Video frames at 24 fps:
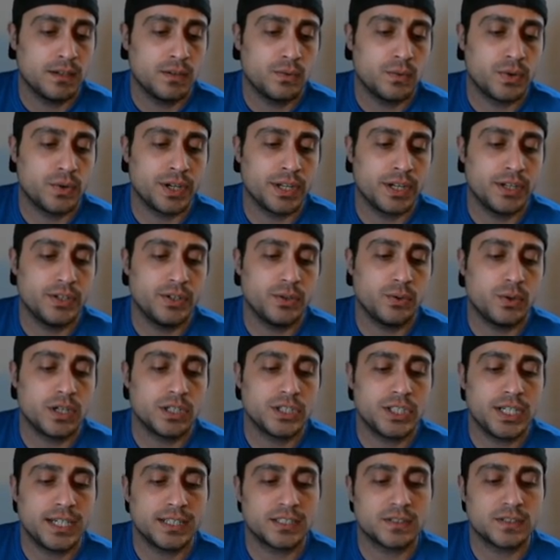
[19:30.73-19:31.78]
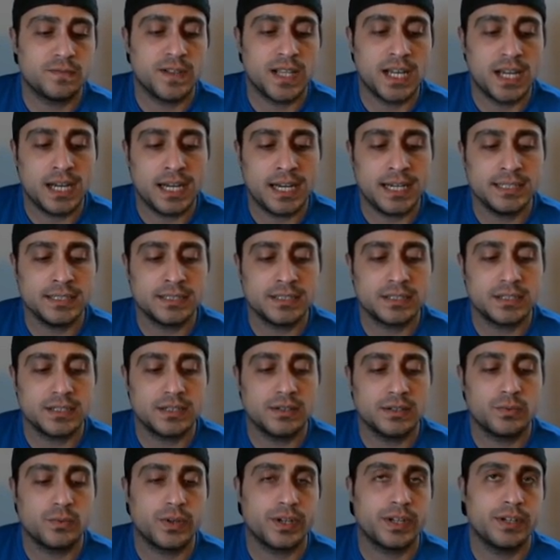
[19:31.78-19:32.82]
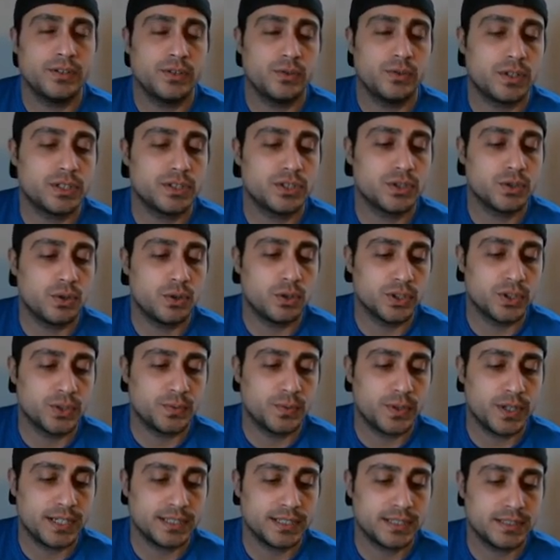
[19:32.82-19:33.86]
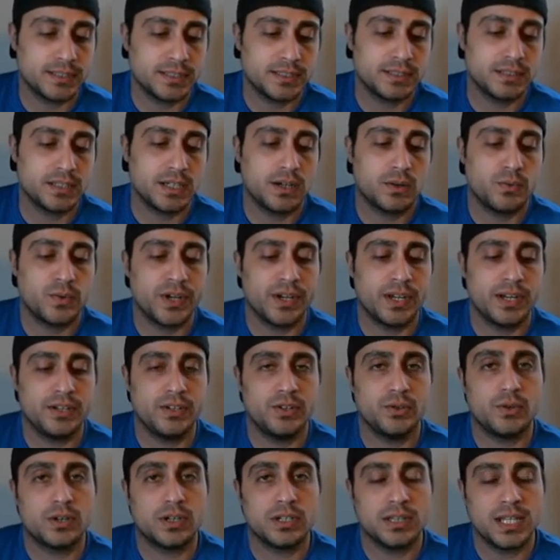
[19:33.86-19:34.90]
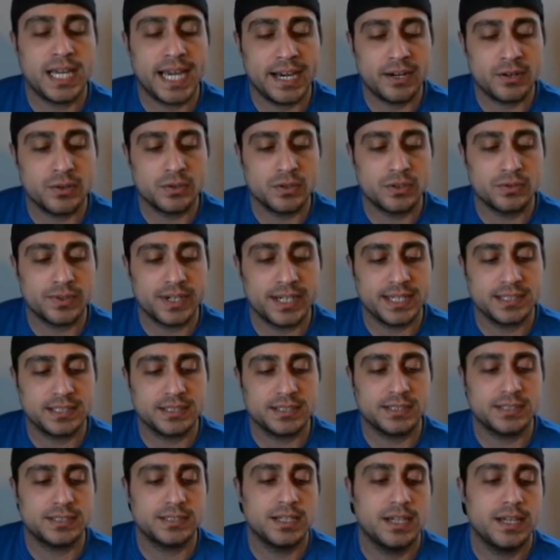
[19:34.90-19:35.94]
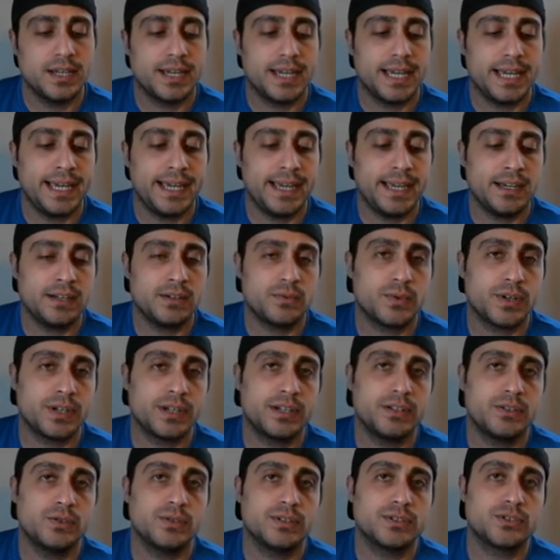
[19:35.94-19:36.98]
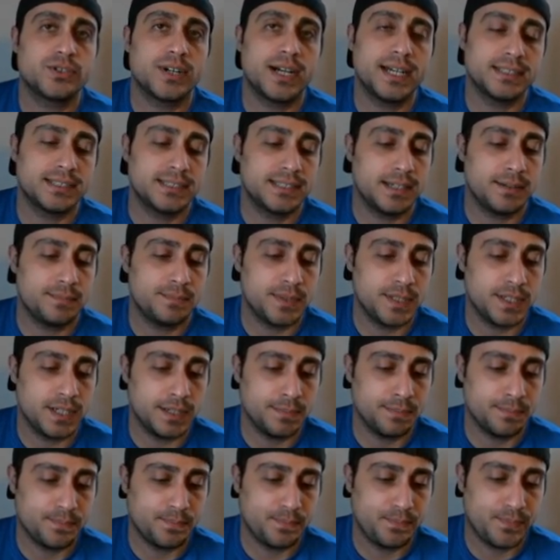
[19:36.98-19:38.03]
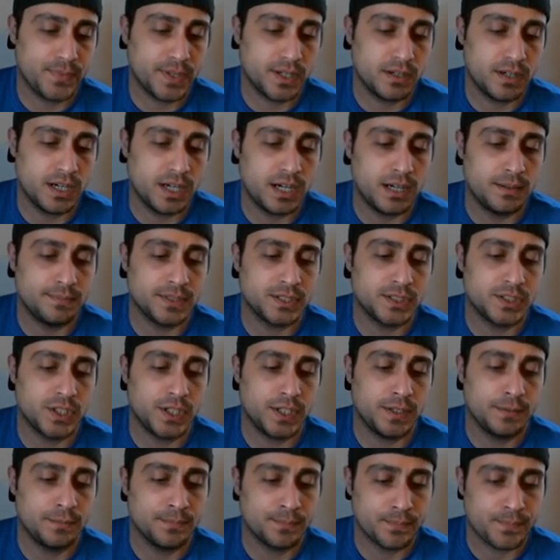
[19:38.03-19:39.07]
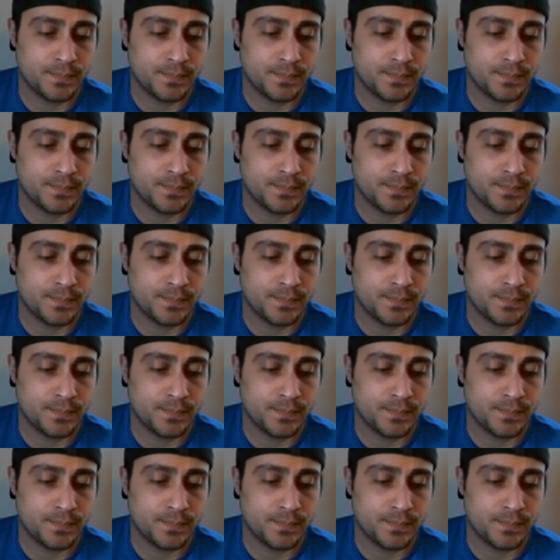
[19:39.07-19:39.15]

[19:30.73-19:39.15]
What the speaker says: We're gonna do our chest flies, we're gonna do our shoulder presses, we're gonna do our lateral raises, and we're gonna do the tricep dip machine.